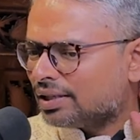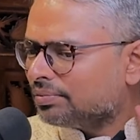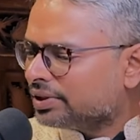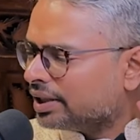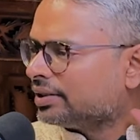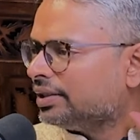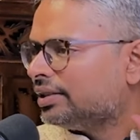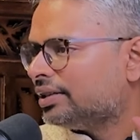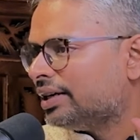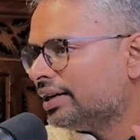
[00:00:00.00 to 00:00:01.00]
Shakti
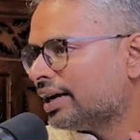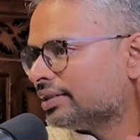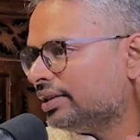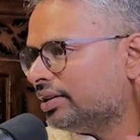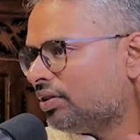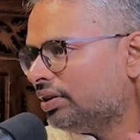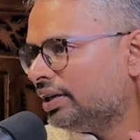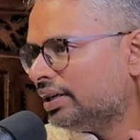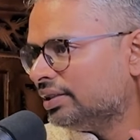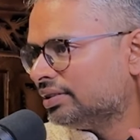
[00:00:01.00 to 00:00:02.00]
that I actually call
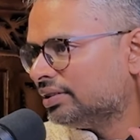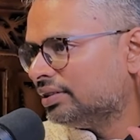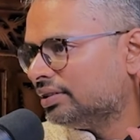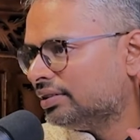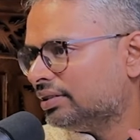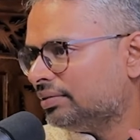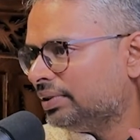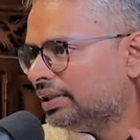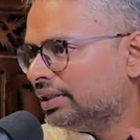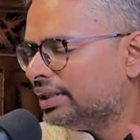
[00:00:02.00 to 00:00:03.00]
it as.
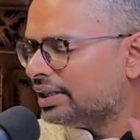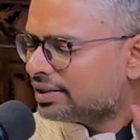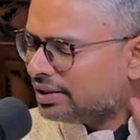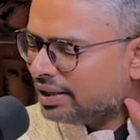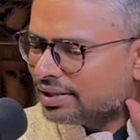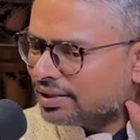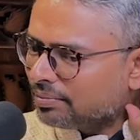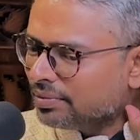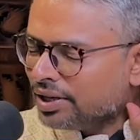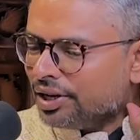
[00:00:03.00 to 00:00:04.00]
There is
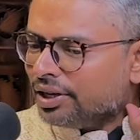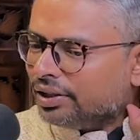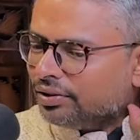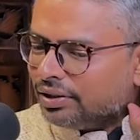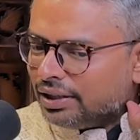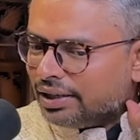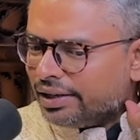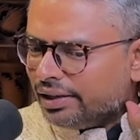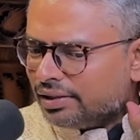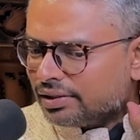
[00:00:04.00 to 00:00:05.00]
some,
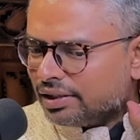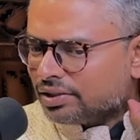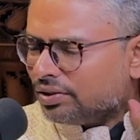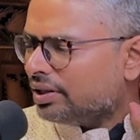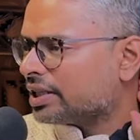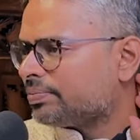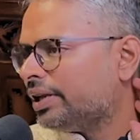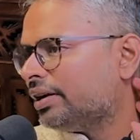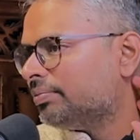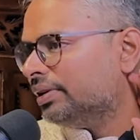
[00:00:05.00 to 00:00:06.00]
it's not
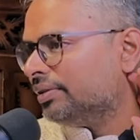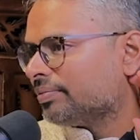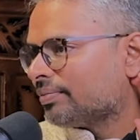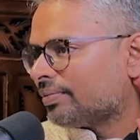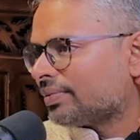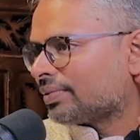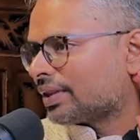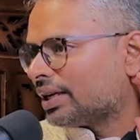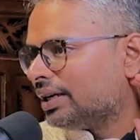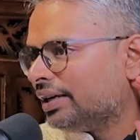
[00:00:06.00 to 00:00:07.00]
explainable,
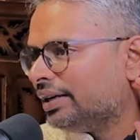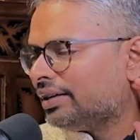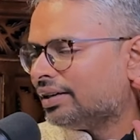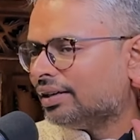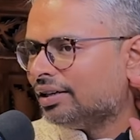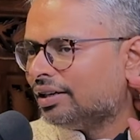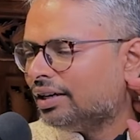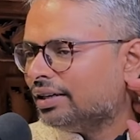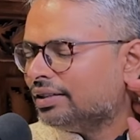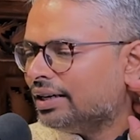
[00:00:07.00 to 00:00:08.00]
right?
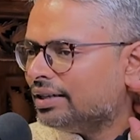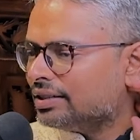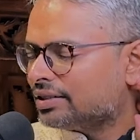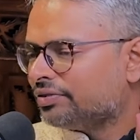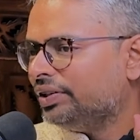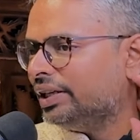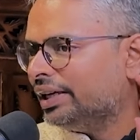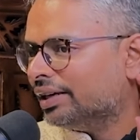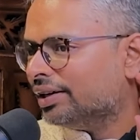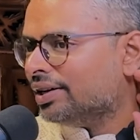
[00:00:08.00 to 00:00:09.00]
And it's a
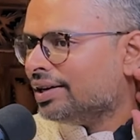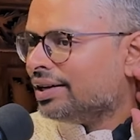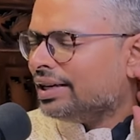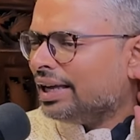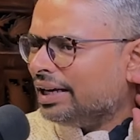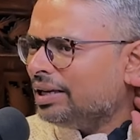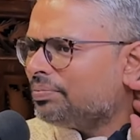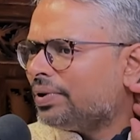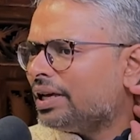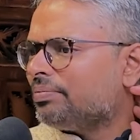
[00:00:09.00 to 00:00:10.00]
feeling. Any
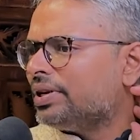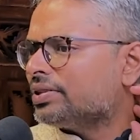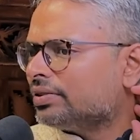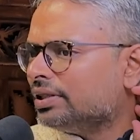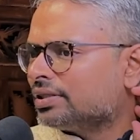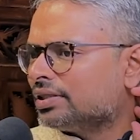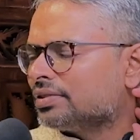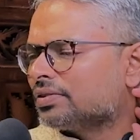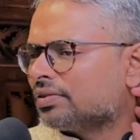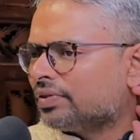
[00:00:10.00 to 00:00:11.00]
play based on
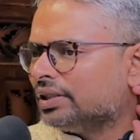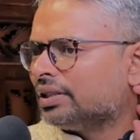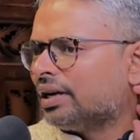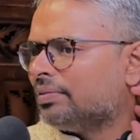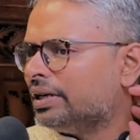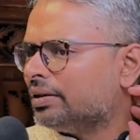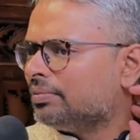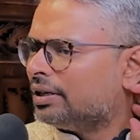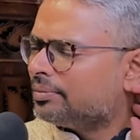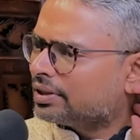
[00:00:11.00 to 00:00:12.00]
instances of either Ramayana or
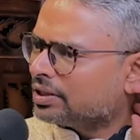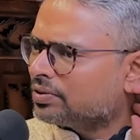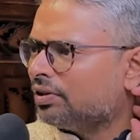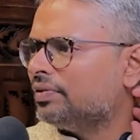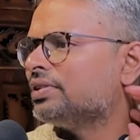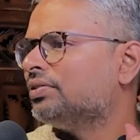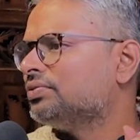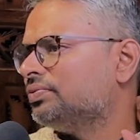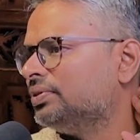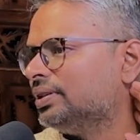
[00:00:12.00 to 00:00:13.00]
Mahabharata is always houseful,